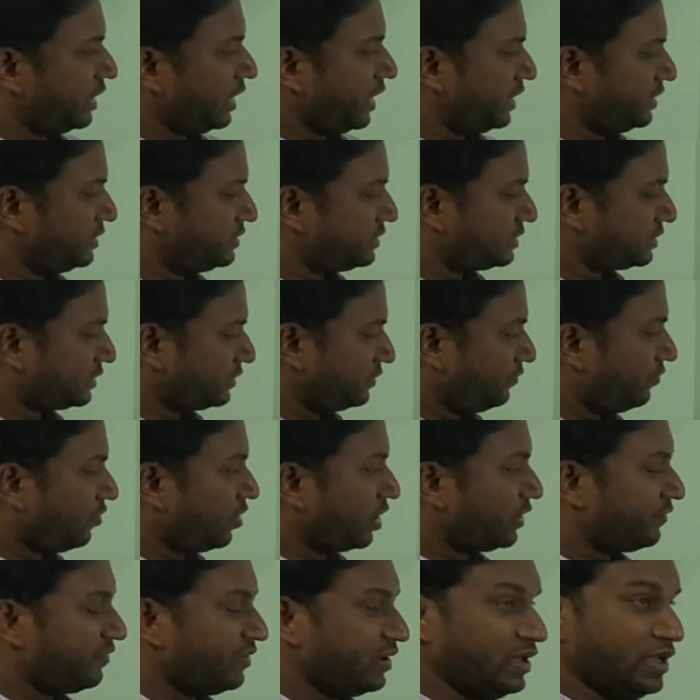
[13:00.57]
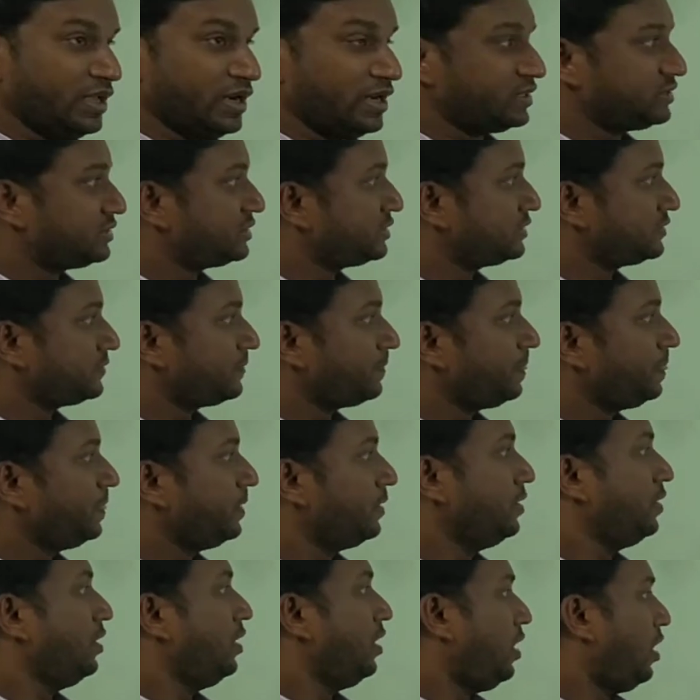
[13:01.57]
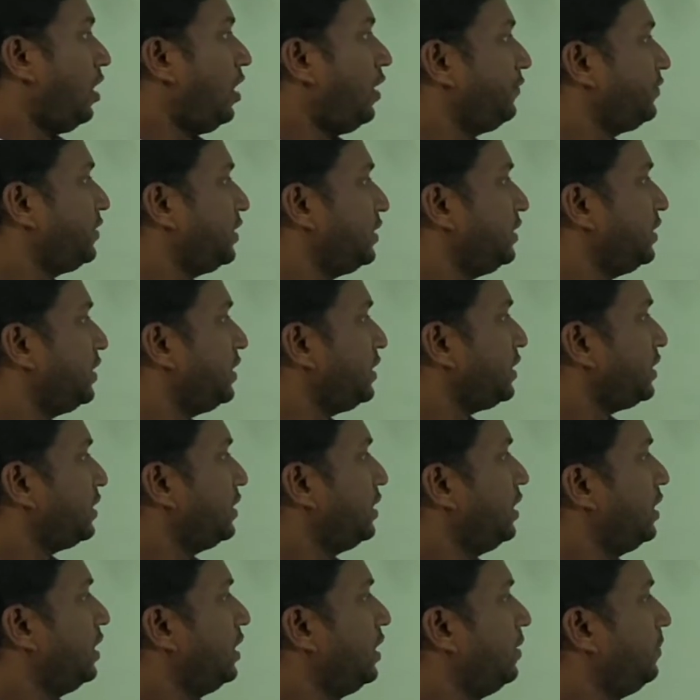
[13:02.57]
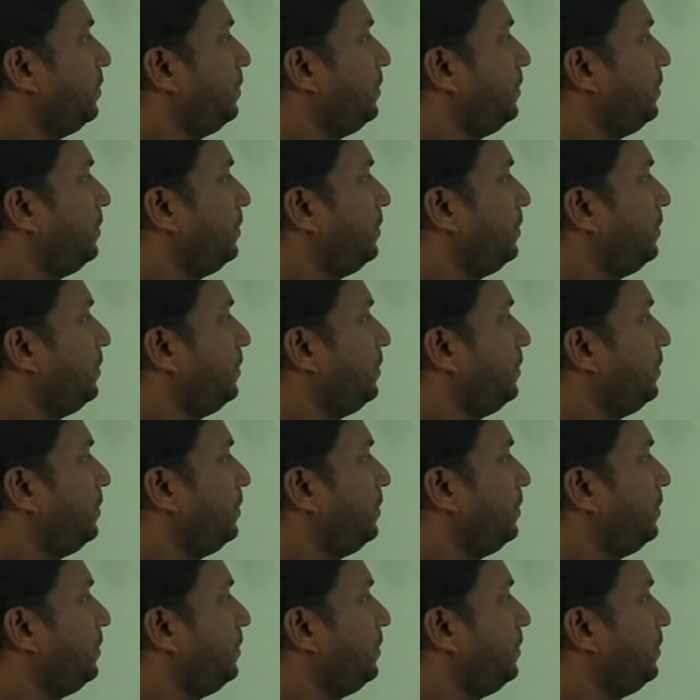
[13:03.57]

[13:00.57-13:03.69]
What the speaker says: Edge 45 degrees. After that,